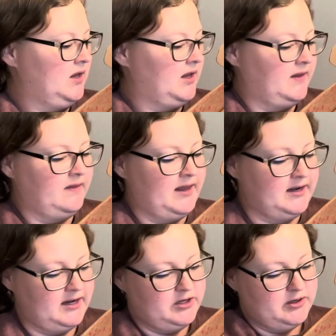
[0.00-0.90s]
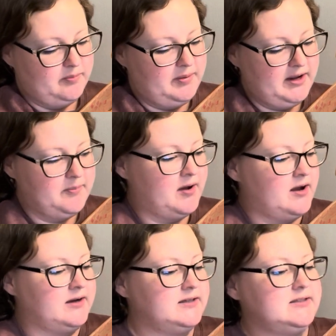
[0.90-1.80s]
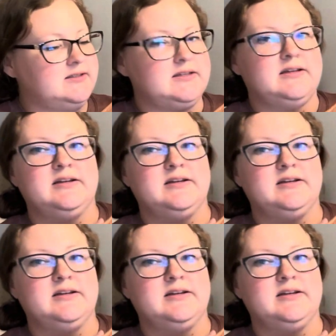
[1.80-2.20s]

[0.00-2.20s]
And then in your big box,